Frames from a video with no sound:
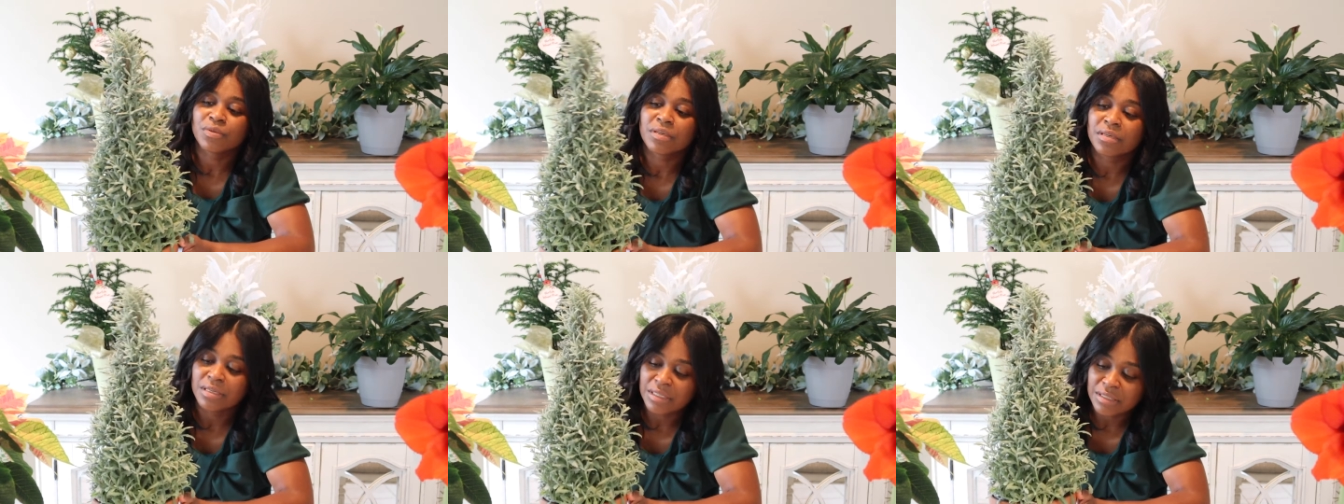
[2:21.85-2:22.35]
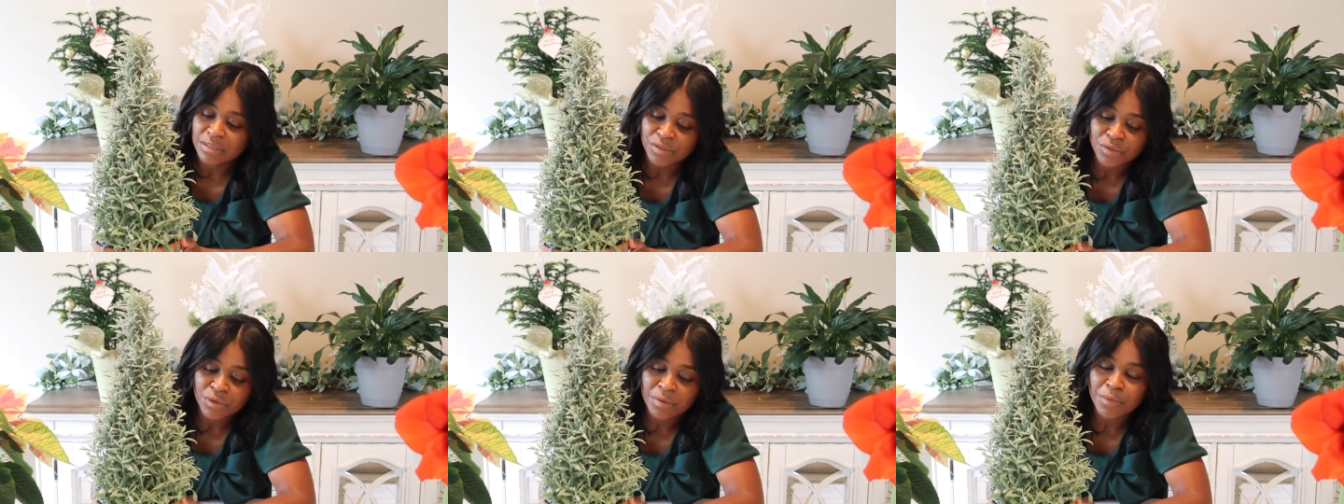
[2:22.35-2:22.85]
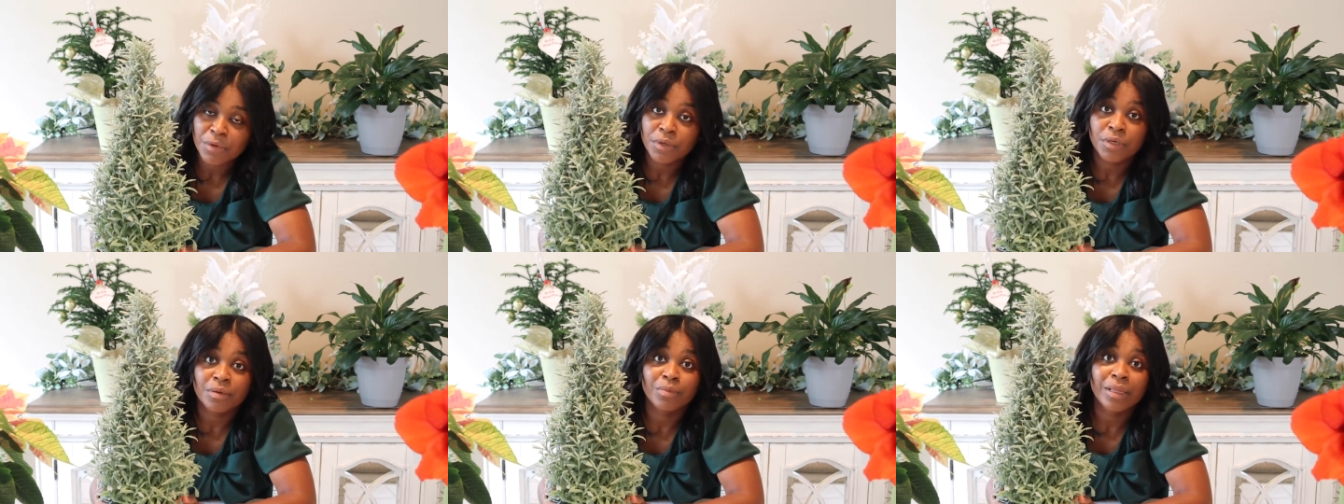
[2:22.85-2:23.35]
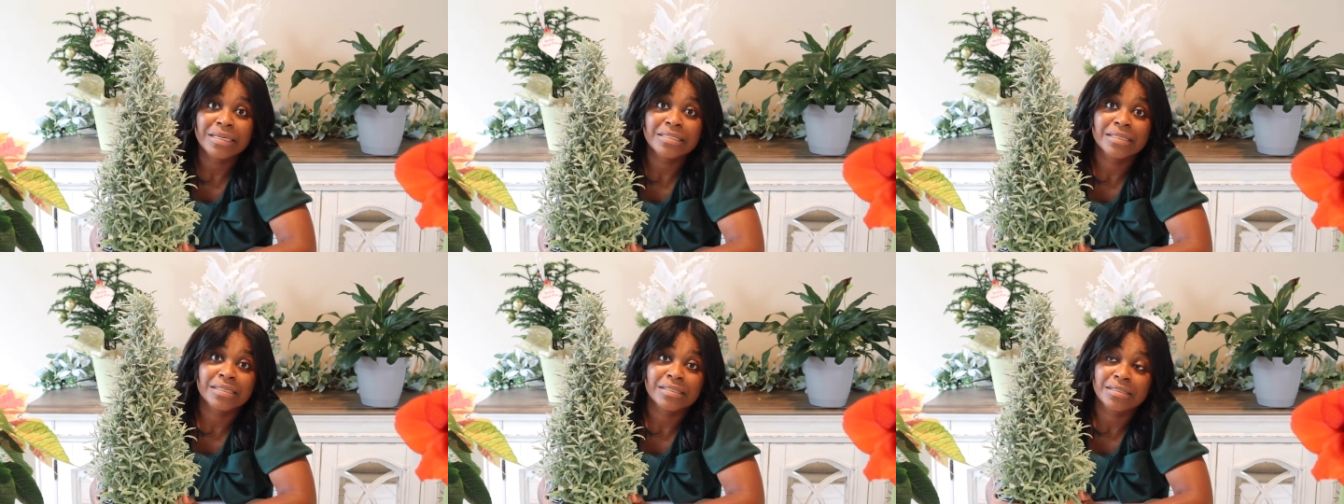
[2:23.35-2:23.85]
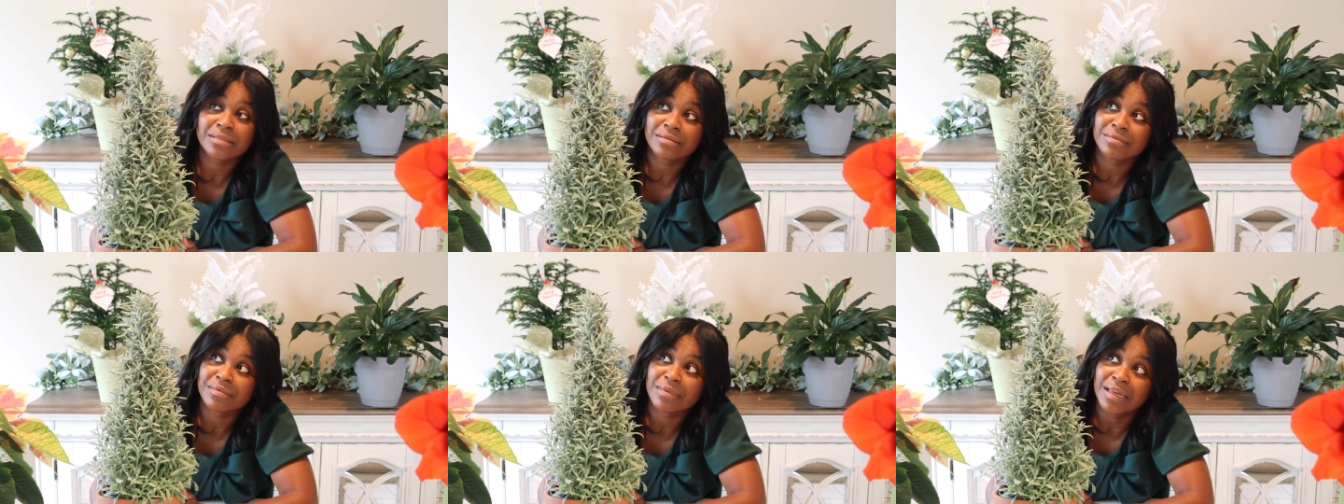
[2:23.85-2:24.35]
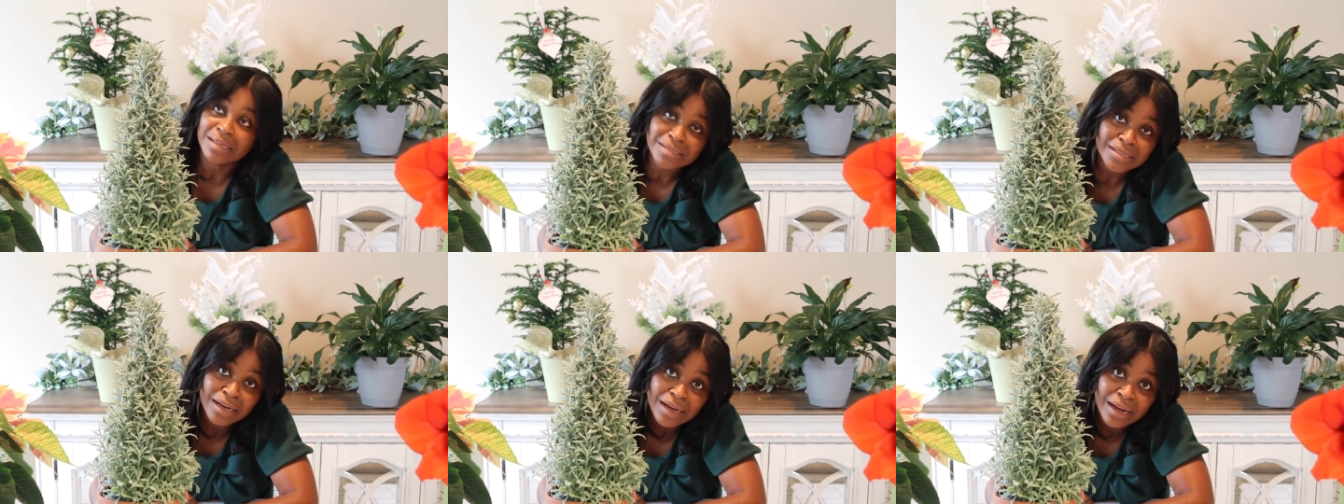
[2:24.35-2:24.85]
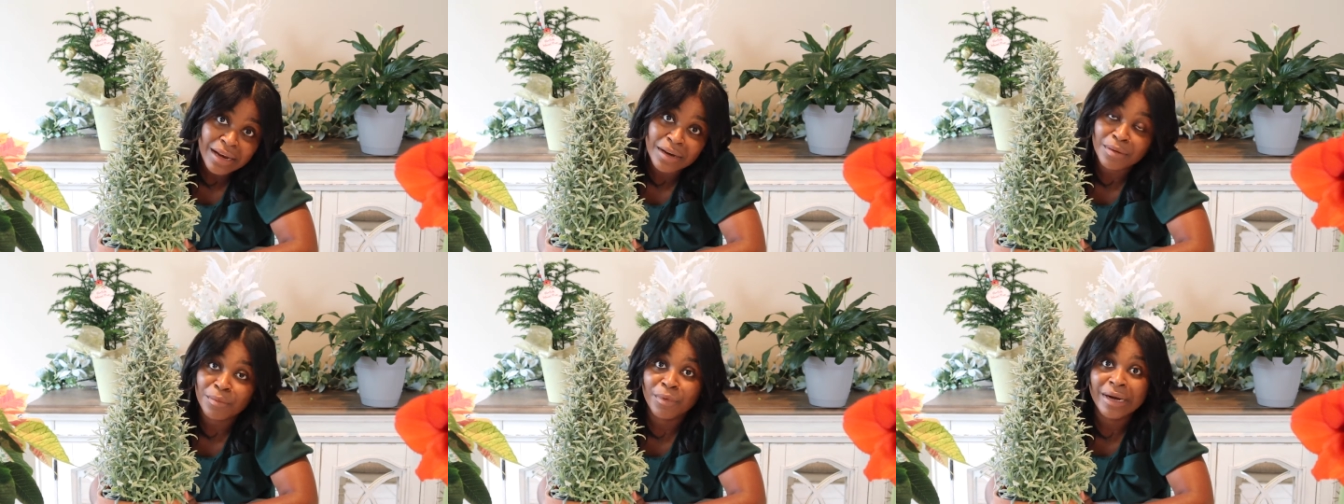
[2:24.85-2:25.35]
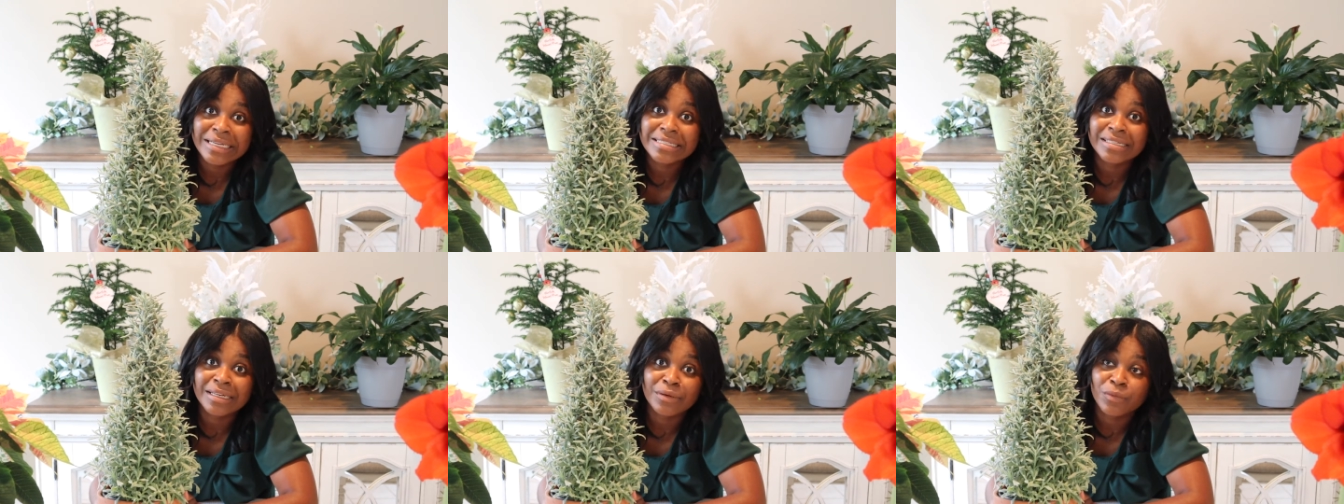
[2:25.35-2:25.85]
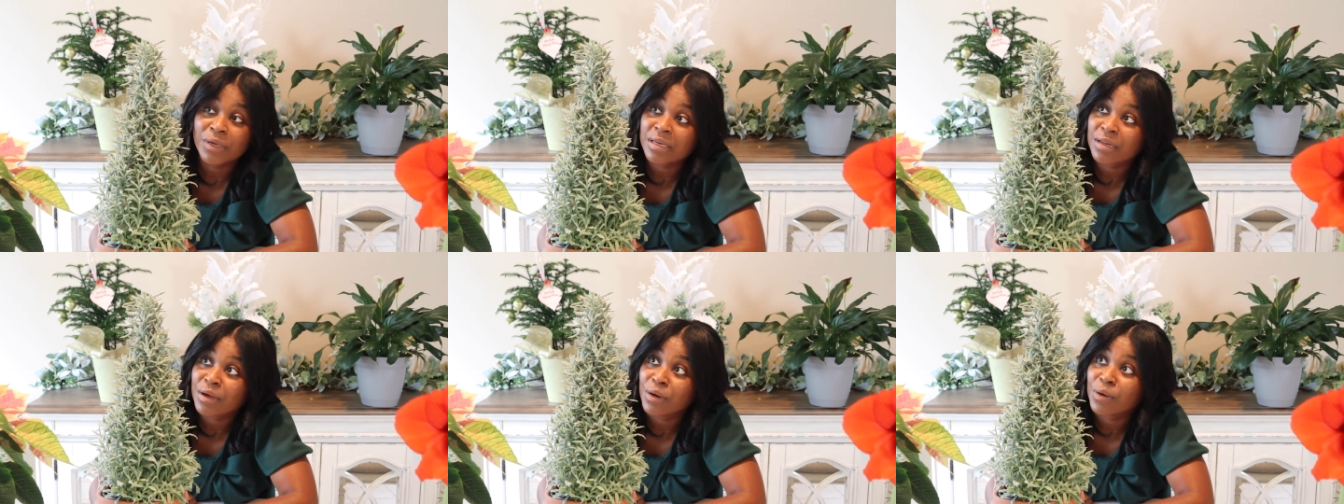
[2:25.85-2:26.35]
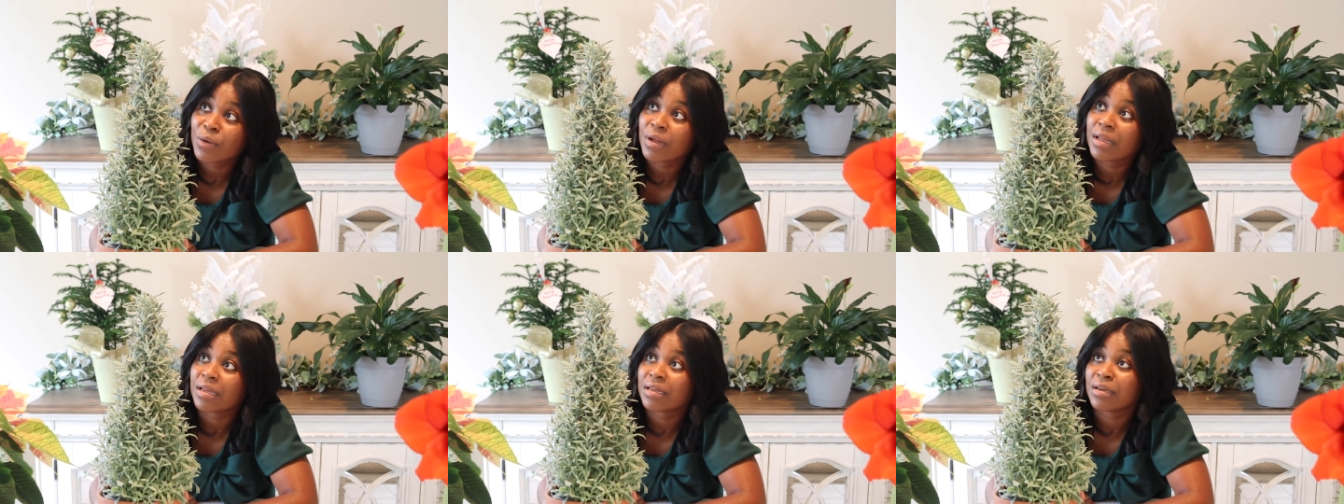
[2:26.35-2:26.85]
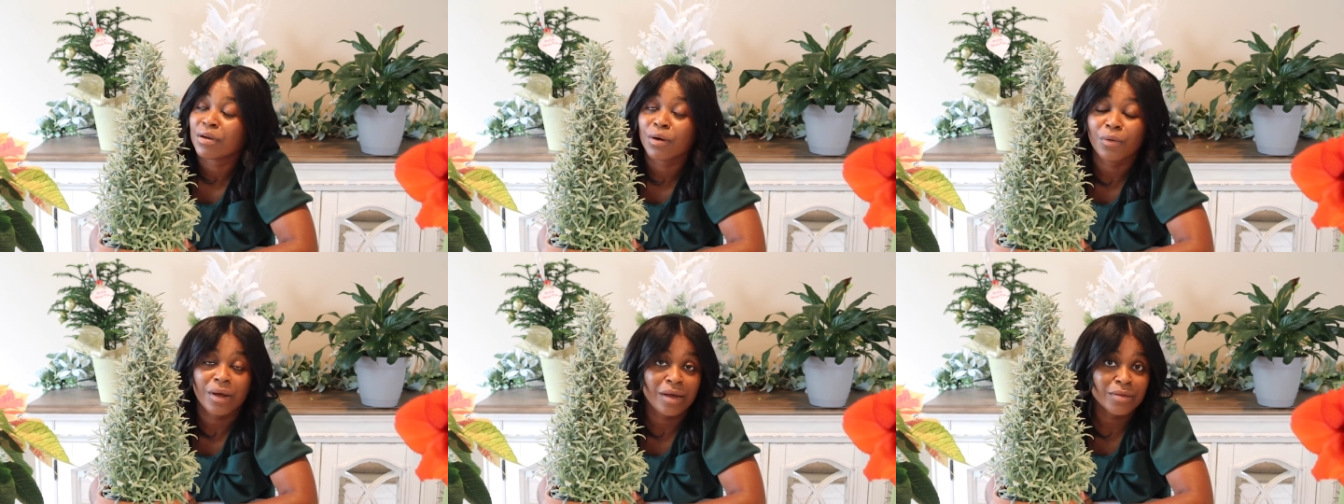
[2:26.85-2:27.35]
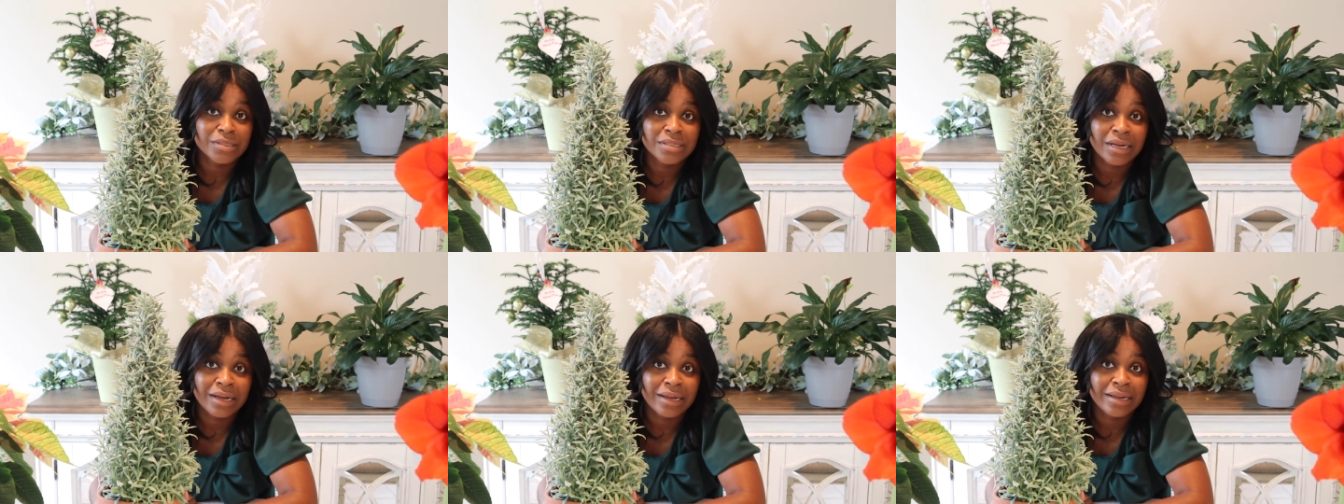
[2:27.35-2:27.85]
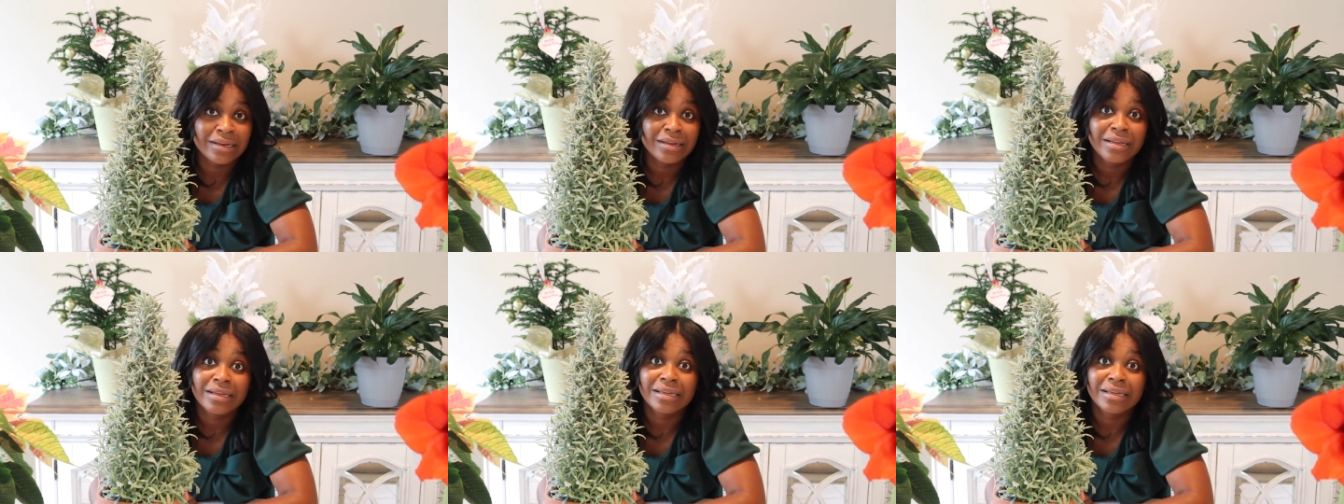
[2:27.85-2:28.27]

one is adorable. You can place this inside in a bright sunny window. It can go outside.